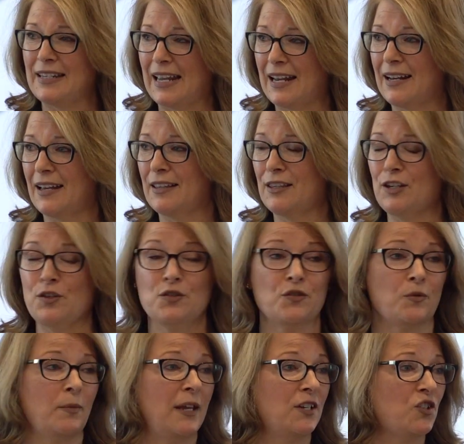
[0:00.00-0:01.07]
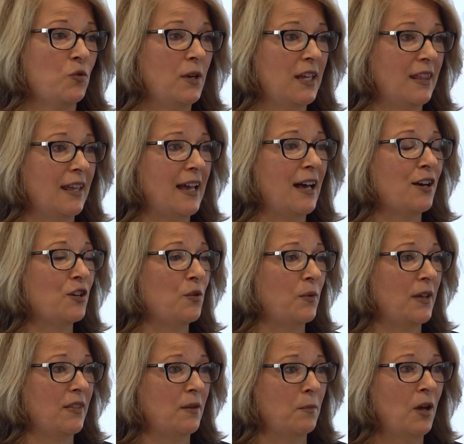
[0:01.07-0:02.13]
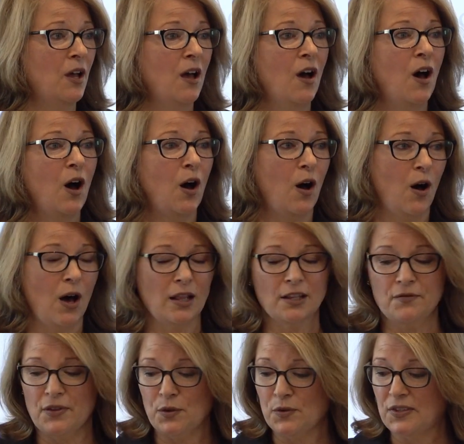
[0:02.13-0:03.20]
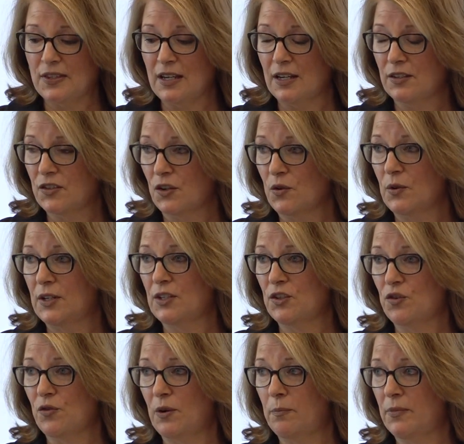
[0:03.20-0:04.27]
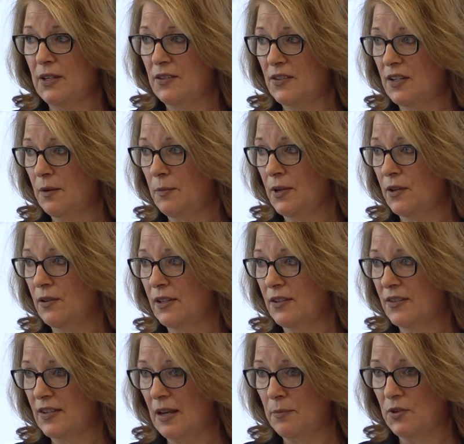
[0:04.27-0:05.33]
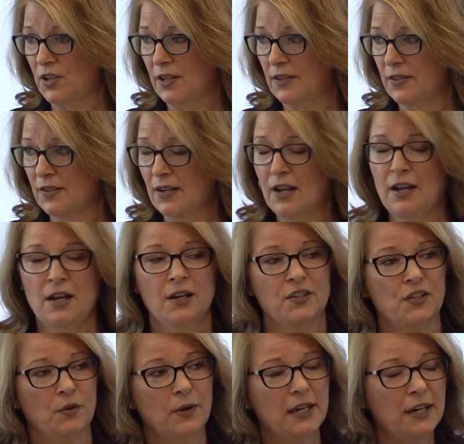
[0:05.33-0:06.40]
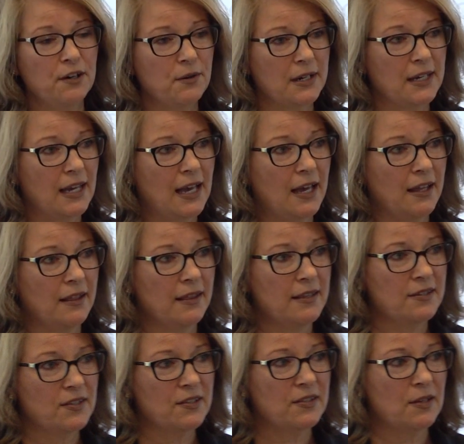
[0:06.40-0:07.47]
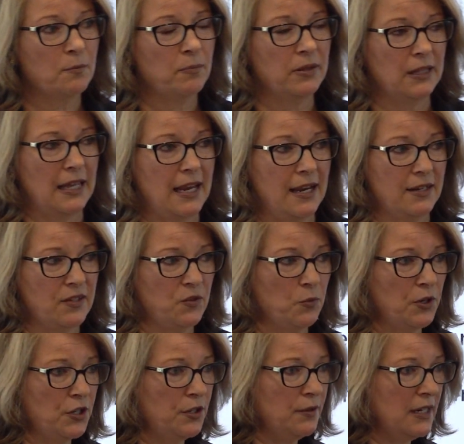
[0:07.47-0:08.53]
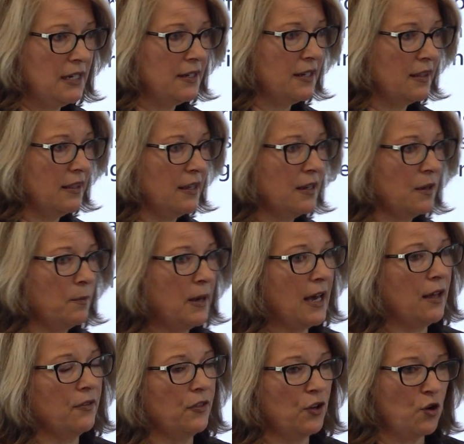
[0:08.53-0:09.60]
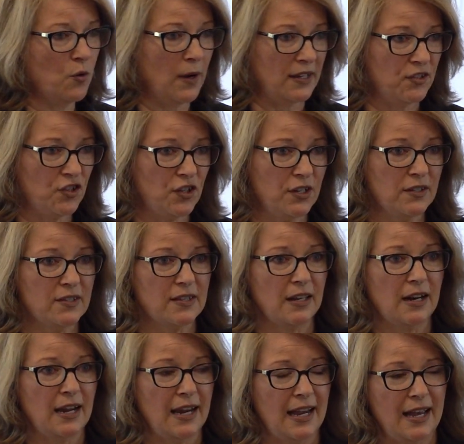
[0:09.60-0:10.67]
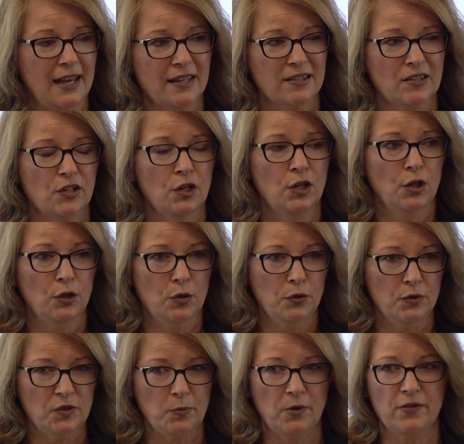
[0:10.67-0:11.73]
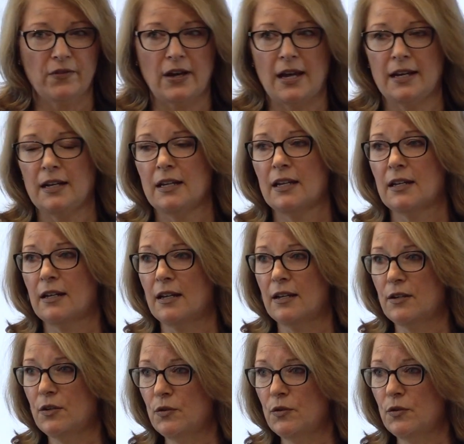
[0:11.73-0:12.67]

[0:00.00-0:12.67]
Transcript: data. The user may tweak the algorithm. All of those things are going to trip these typical exceptions. So here again, this is a place where you need to think about the questions that I asked, who's providing it and